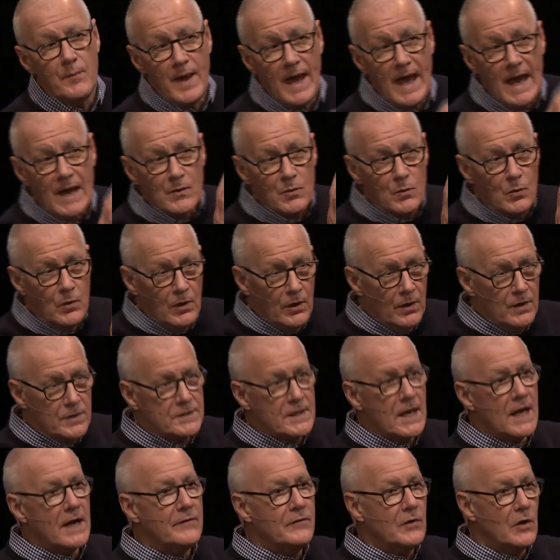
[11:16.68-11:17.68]
the bad
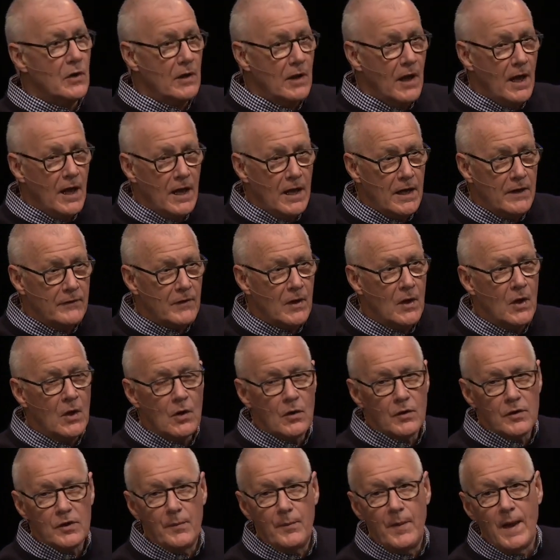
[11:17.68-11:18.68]
words out of your life
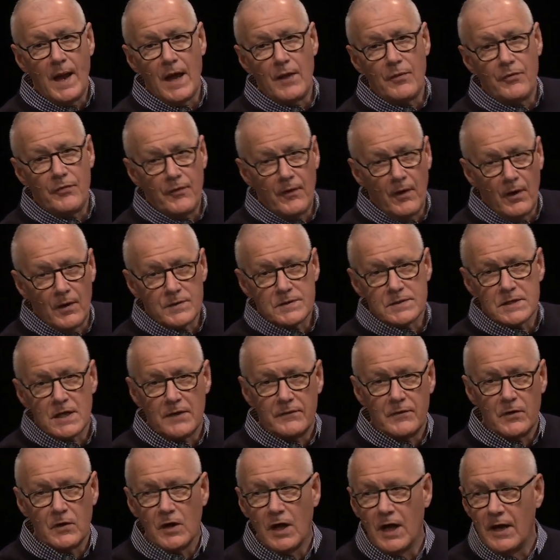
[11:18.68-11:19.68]
or the bad thoughts
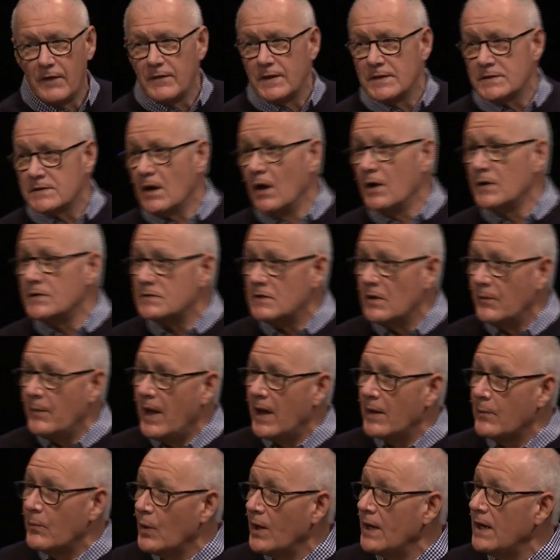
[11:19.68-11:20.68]
out of your life, it's also
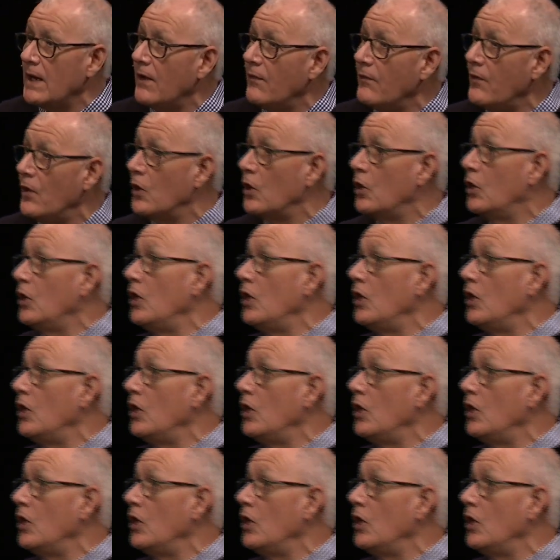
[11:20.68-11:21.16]
about bringing the